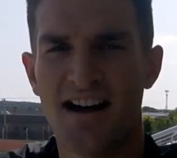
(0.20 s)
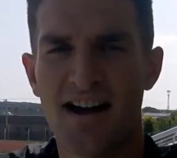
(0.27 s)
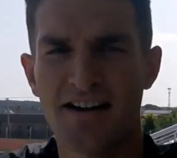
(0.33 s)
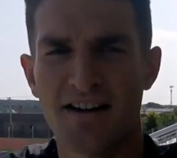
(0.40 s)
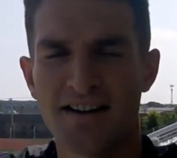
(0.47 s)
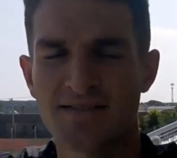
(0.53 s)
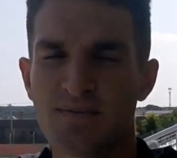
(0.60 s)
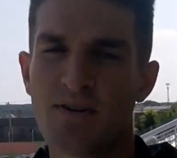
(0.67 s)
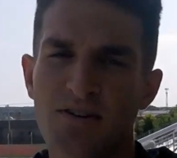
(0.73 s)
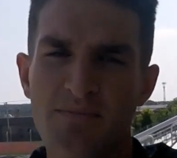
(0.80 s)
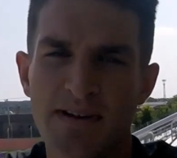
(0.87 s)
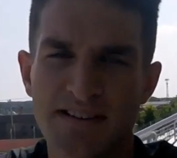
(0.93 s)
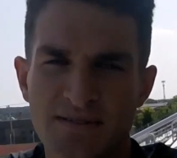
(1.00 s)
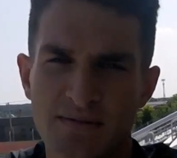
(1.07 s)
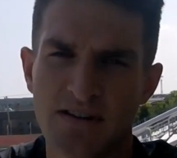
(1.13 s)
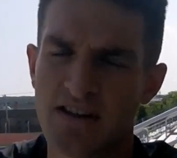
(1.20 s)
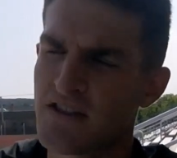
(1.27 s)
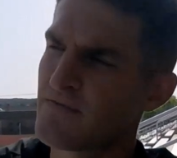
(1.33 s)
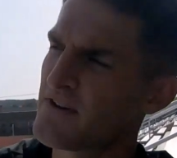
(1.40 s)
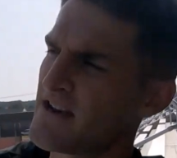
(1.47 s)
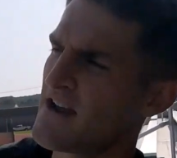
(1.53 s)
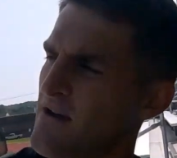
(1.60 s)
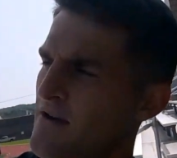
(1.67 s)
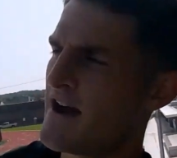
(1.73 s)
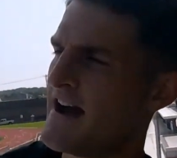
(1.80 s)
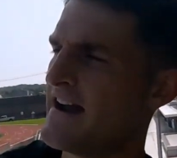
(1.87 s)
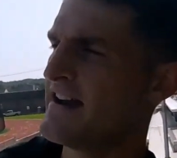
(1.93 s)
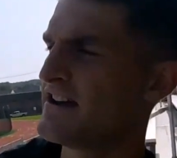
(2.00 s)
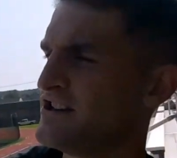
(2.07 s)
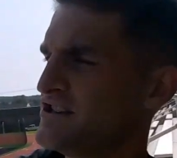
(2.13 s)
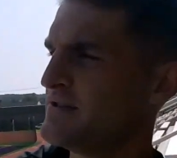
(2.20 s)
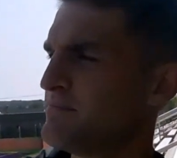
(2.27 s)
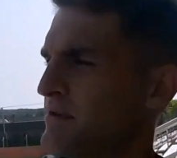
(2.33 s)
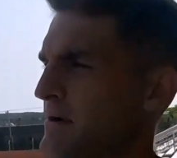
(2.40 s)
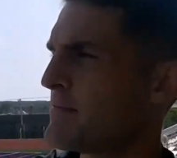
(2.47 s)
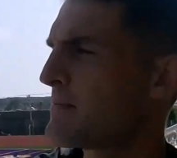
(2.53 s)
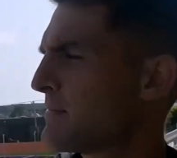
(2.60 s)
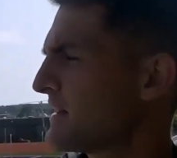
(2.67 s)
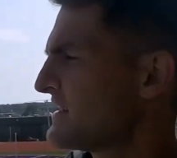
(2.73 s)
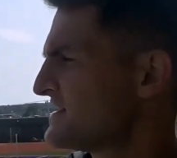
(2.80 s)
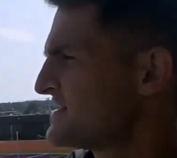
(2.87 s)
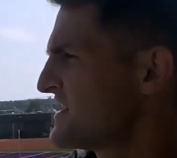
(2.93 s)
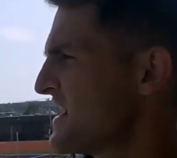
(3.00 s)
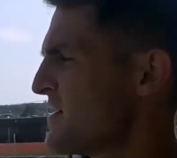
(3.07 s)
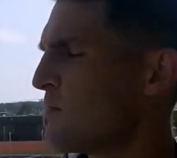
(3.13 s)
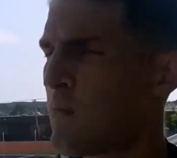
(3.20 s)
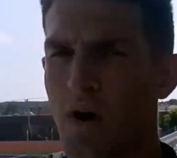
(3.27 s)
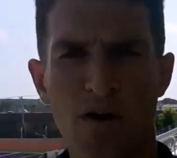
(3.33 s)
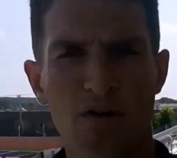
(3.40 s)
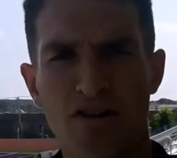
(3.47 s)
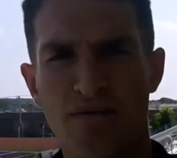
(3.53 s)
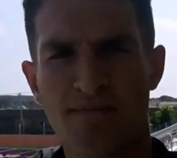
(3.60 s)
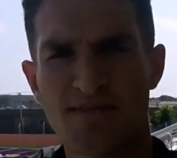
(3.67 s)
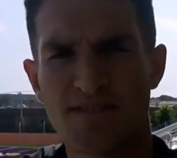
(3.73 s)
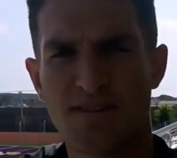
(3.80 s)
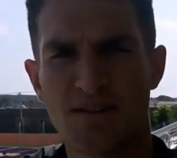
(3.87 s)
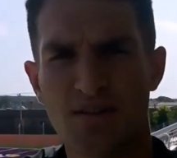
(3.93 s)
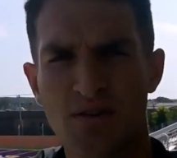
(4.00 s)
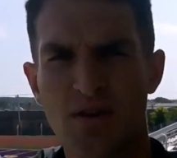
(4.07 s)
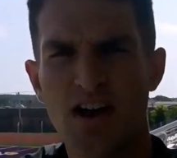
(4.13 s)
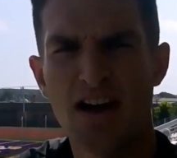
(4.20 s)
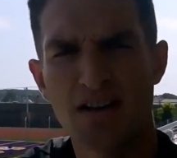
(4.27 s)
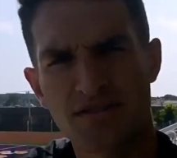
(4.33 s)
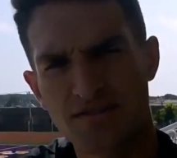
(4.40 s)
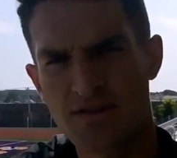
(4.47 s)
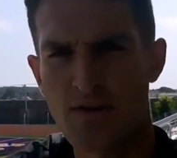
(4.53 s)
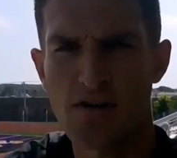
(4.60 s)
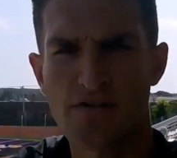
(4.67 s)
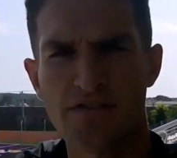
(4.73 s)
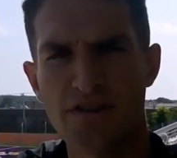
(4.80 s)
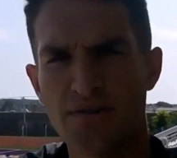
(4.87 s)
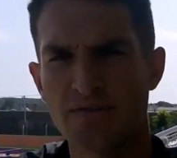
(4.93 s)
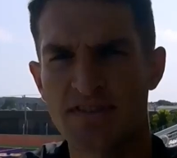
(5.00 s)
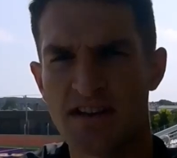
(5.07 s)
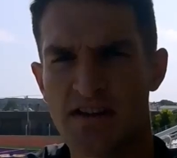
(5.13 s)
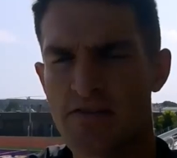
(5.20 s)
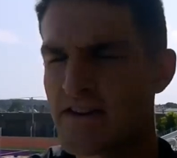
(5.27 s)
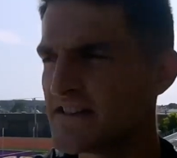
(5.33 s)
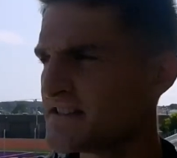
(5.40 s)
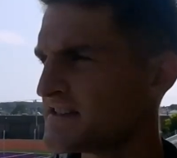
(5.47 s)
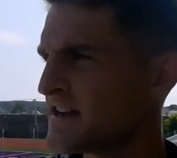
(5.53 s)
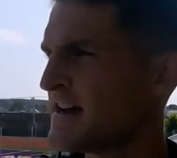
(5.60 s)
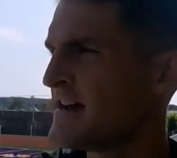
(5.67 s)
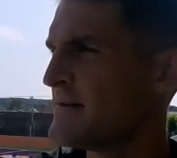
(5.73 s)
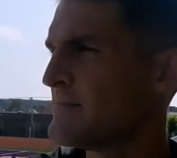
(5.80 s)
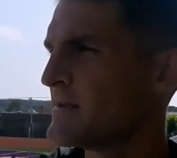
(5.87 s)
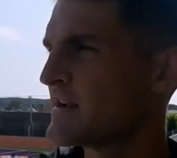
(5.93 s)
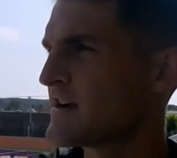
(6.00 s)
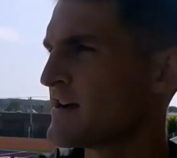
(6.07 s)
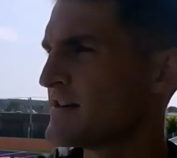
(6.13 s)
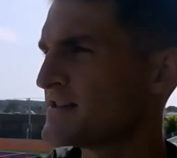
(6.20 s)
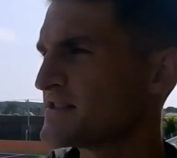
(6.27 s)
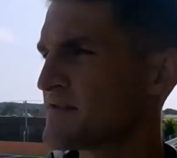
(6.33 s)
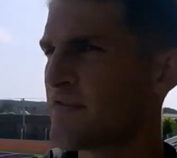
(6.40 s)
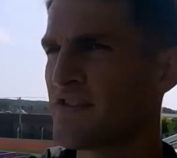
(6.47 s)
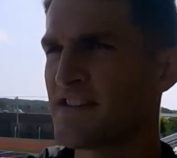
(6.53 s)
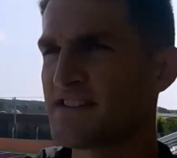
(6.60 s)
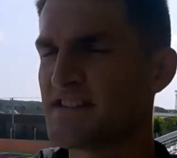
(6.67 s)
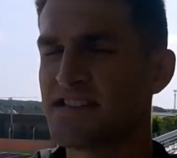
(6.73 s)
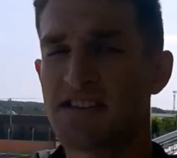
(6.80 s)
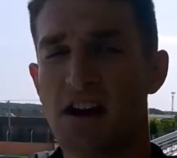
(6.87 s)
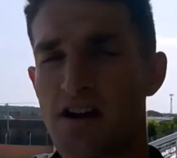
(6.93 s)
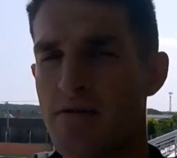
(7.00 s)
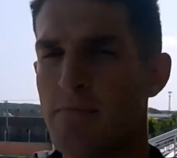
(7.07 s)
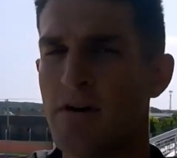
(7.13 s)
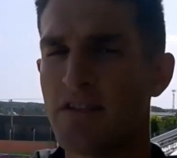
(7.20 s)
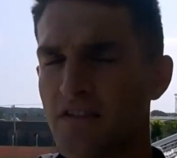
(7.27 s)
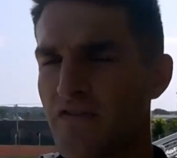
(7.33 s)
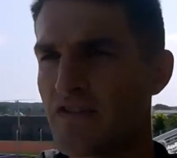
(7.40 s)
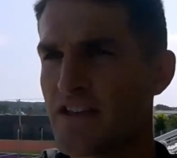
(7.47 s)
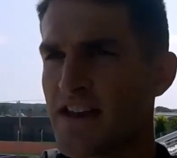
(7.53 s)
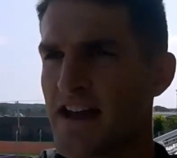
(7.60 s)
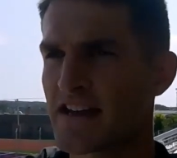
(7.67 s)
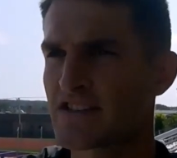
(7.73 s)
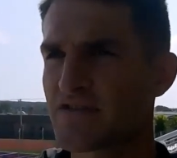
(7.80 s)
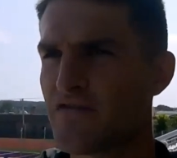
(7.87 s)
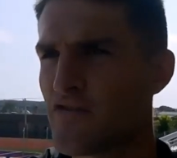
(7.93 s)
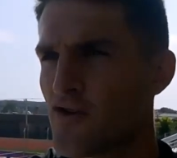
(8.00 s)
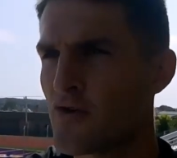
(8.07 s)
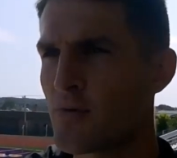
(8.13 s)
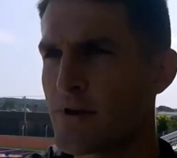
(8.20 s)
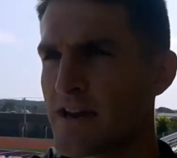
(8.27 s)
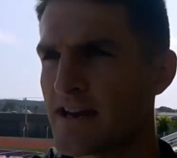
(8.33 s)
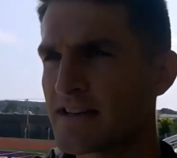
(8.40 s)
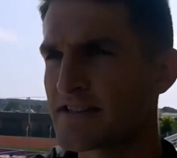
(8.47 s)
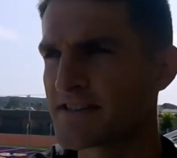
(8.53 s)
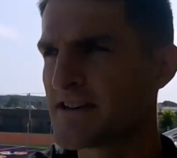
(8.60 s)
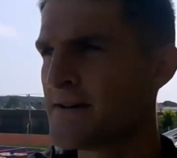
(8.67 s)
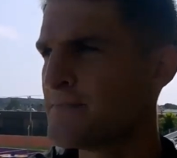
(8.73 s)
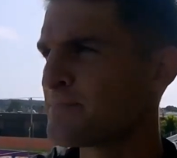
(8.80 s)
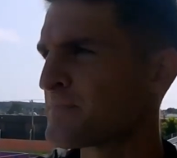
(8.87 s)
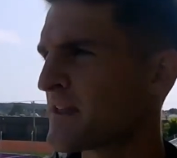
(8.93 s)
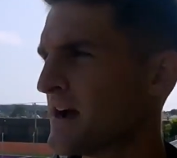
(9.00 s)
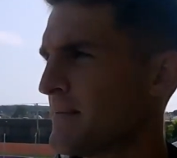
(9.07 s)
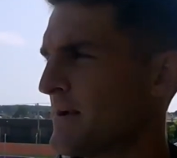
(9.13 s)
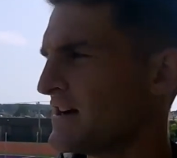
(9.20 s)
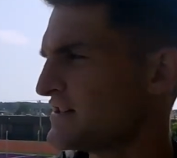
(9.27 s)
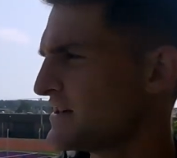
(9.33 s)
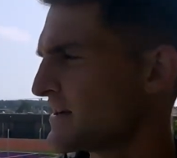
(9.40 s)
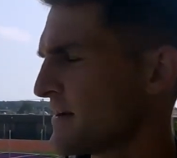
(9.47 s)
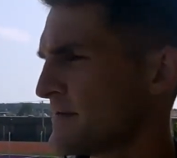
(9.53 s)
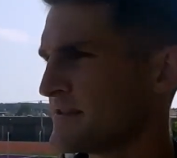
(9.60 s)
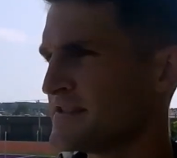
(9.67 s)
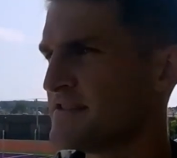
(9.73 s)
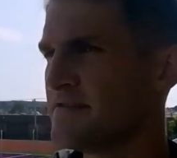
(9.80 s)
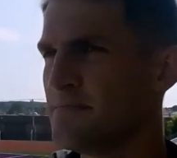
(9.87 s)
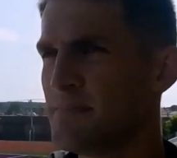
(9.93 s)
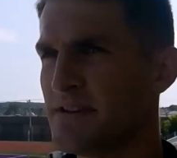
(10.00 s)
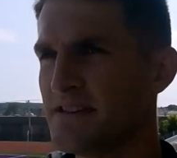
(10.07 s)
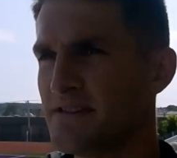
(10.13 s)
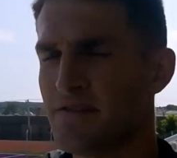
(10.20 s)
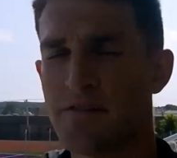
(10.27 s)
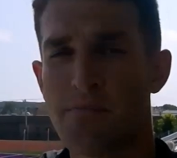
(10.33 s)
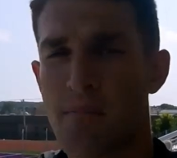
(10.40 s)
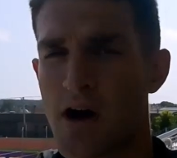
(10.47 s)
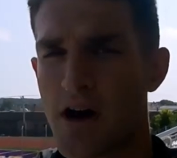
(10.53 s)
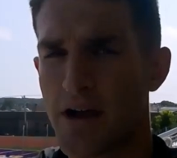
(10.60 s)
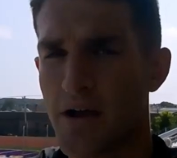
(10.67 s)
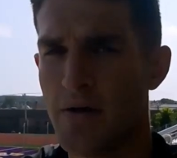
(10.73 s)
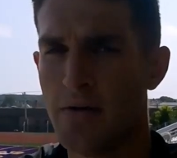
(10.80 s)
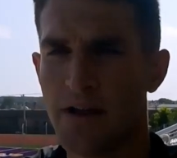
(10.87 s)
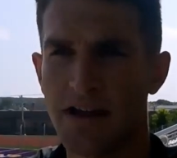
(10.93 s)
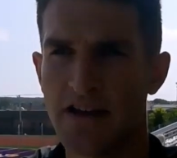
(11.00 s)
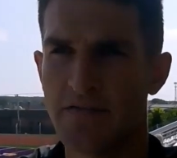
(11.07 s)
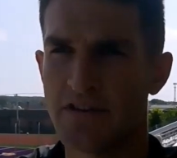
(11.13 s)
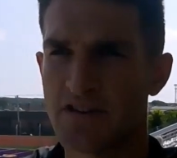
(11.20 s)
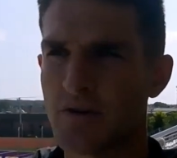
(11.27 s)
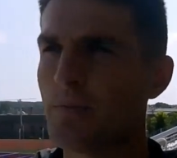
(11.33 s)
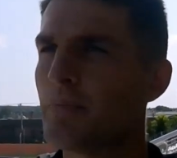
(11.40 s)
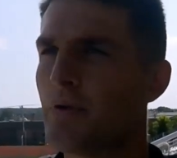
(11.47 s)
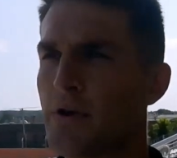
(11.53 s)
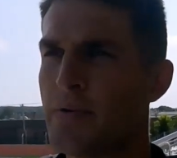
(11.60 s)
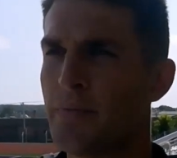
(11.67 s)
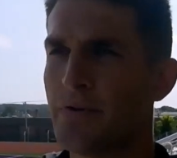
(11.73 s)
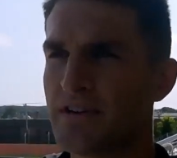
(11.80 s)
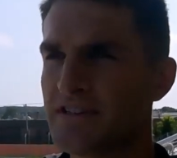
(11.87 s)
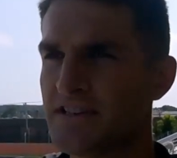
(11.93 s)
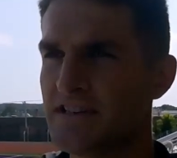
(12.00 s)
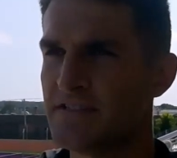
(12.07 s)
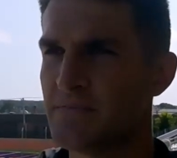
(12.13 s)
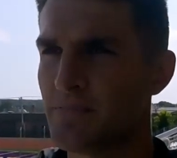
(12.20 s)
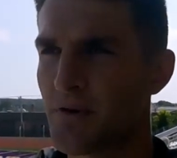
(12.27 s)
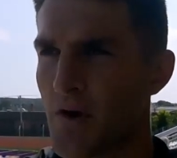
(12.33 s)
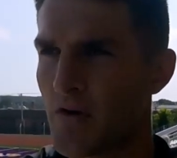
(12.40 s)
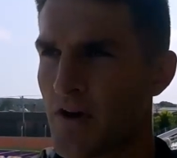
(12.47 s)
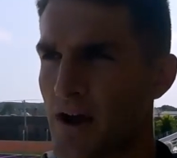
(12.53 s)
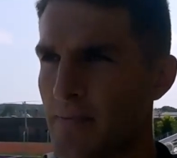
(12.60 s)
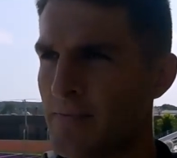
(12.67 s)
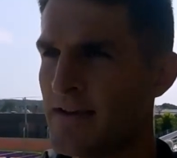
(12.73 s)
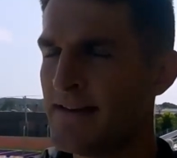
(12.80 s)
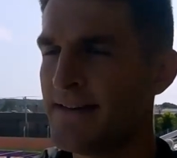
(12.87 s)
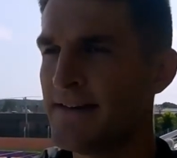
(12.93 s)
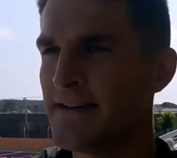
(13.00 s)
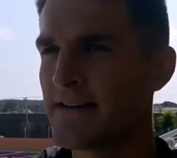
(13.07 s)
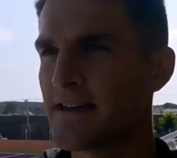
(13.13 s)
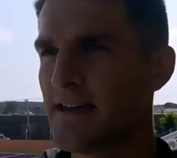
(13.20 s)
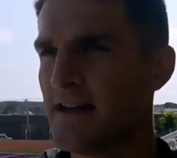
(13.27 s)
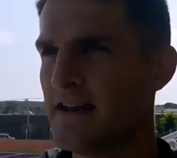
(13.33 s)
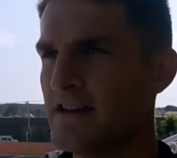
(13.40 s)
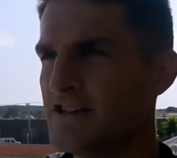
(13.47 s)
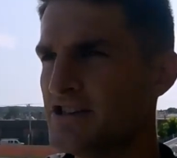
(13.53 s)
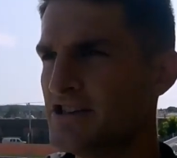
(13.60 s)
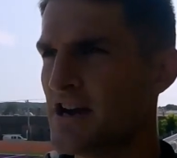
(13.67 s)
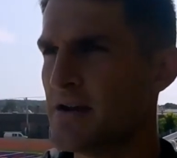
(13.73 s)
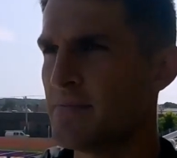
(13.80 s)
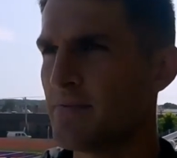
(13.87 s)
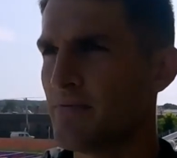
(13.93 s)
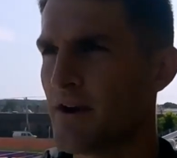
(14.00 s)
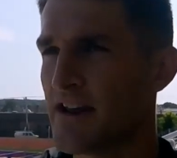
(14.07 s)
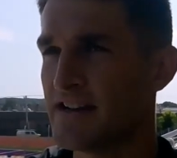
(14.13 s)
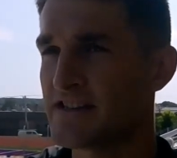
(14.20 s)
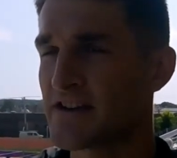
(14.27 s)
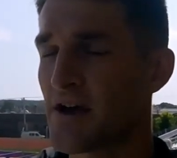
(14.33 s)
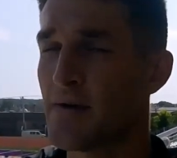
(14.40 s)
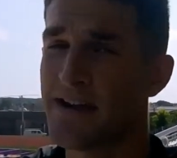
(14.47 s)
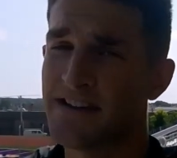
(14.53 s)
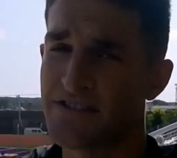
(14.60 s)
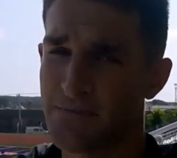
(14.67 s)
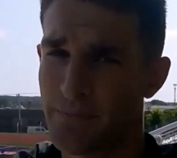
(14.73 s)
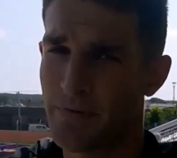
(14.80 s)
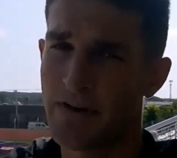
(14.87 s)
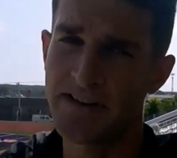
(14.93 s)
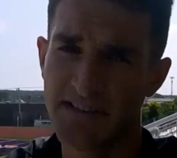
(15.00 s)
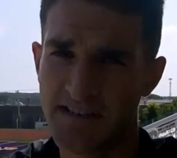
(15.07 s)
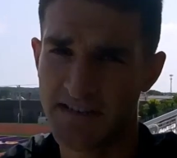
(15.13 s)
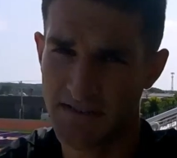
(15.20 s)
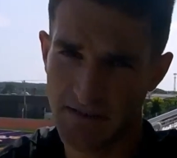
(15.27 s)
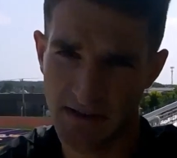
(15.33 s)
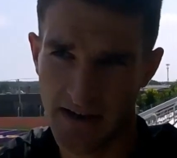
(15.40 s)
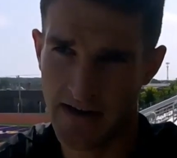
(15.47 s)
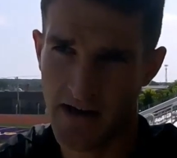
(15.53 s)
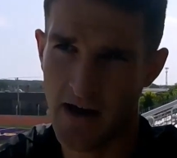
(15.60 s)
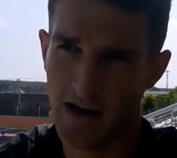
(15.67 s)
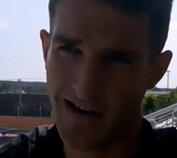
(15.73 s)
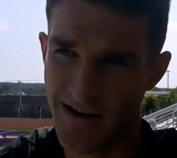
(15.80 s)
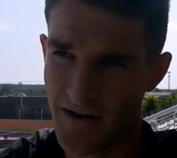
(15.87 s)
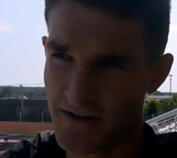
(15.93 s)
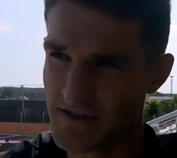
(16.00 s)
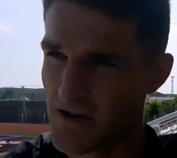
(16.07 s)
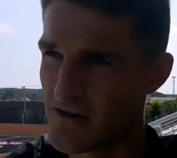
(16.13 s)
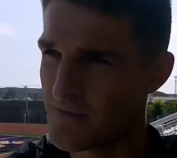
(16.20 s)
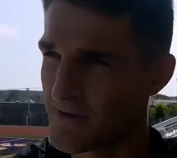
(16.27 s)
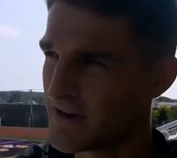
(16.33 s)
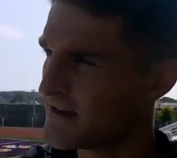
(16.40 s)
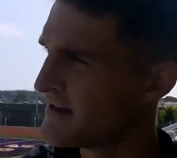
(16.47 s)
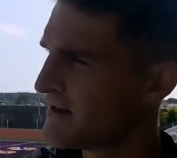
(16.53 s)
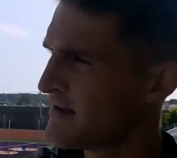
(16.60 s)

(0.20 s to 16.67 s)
Hi guys, welcome back to another video, and I should probably say welcome to sort of a new series, because for this entire month, for the next 4 weeks, I'm actually going to be doing my own individual pre-preseason program, getting in shape, ready to go into preseason in early October.